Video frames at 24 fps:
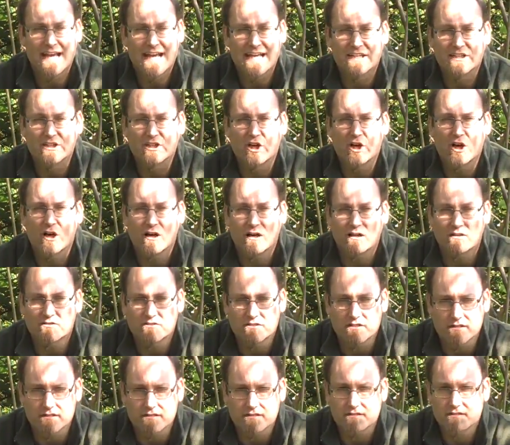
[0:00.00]
and
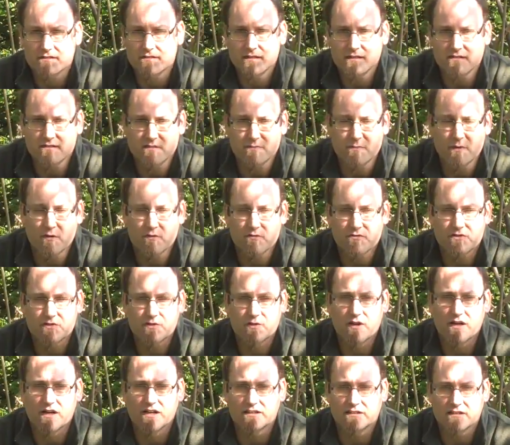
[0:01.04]
conscious as opposed
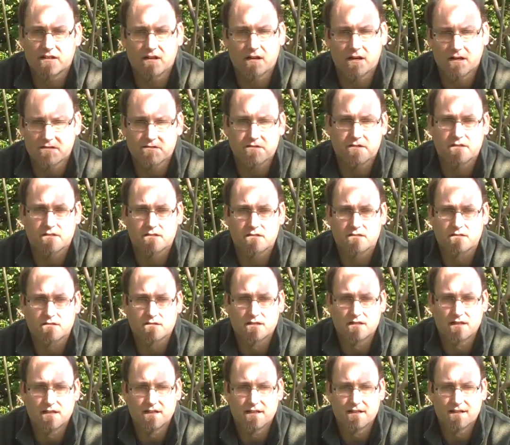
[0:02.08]
to
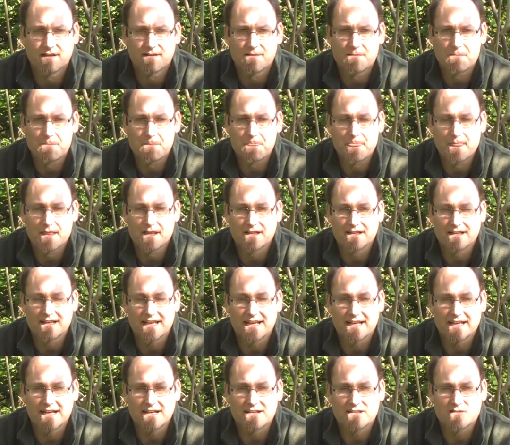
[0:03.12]
unconscious.
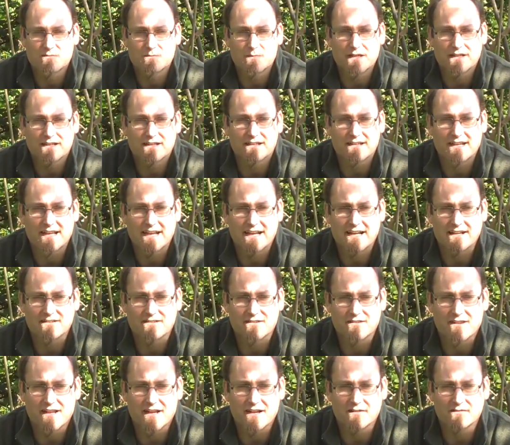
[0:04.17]
And I speak again
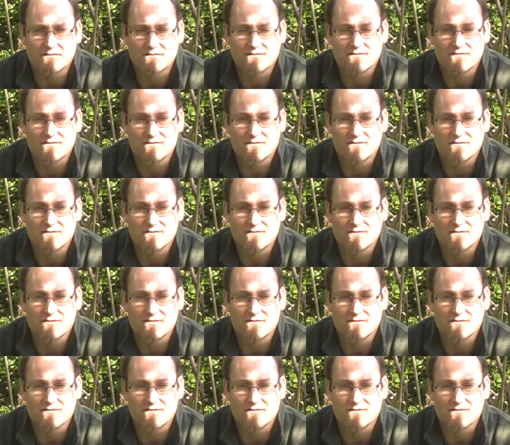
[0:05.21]
to that